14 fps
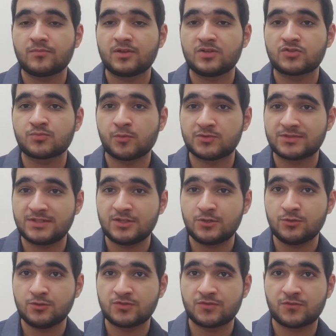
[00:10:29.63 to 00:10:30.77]
It's mostly
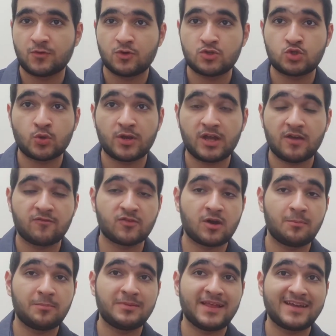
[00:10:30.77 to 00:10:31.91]
used for joining of
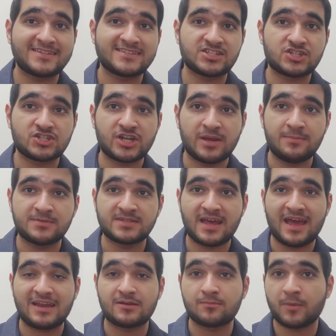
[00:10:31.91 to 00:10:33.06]
complex shapes
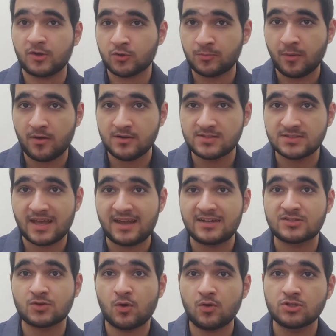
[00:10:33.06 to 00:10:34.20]
and microparts, and
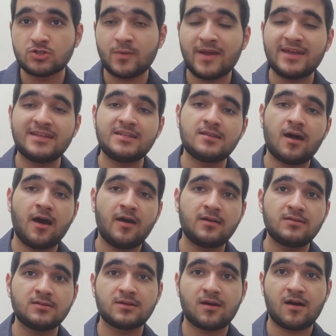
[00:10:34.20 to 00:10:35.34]
it's also a
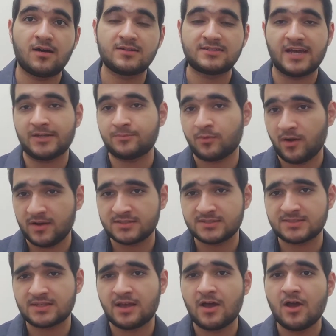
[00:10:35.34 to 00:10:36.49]
non-contact
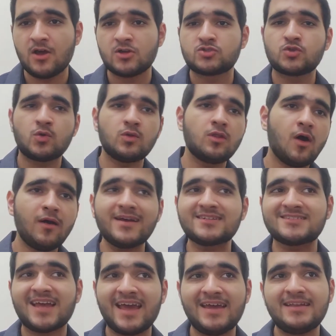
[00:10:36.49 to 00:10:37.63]
process. So long as
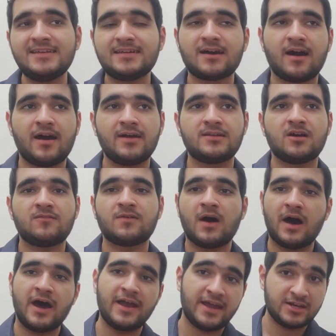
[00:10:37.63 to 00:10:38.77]
any kind of
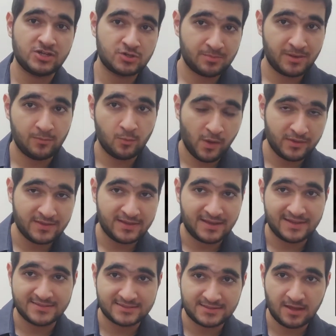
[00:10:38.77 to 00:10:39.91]
high energy beam welding
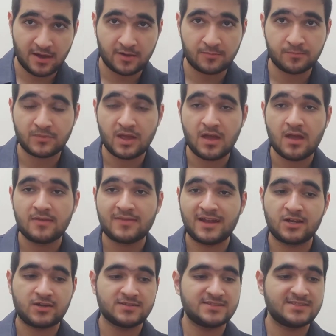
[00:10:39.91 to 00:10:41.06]
is done that
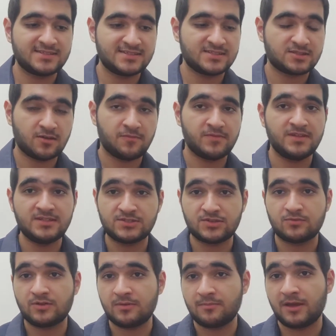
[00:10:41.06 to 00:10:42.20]
consists of these
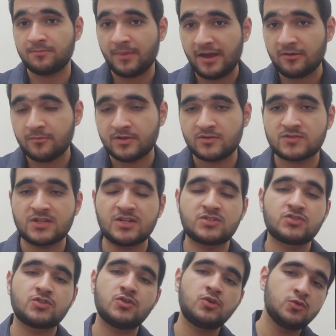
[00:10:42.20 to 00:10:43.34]
three main parameters,
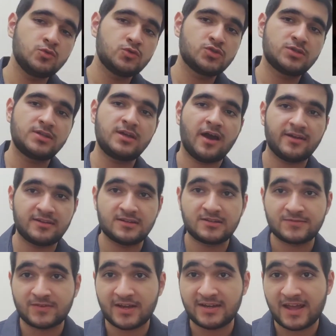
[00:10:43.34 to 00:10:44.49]
it's usually
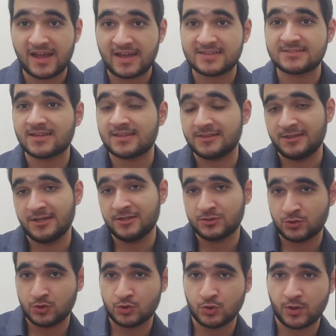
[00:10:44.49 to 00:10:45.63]
identified as
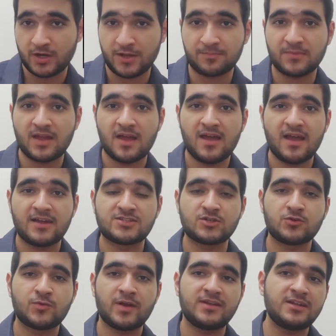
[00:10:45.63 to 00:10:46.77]
laser joining. It's a
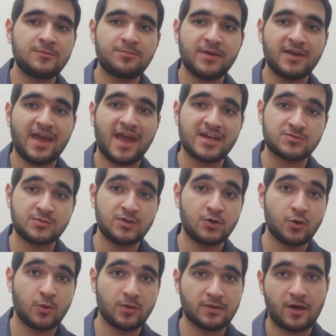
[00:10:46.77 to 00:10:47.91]
great nitpick as we
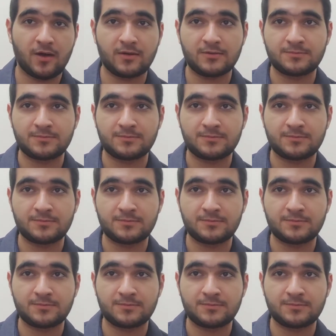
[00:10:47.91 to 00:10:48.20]
go along.